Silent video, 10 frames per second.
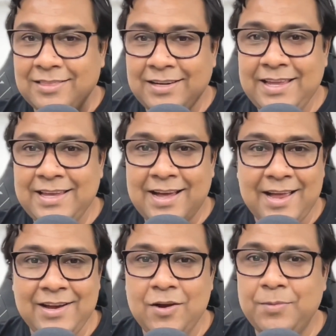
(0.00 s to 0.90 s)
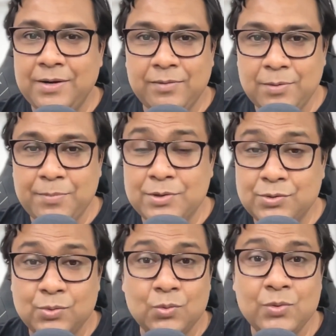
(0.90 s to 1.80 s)
three kinds of developers
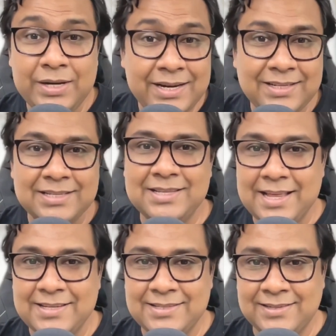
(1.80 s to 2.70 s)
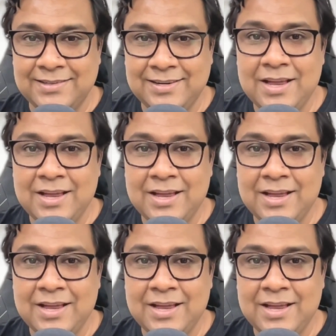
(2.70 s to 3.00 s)
who need this lesson,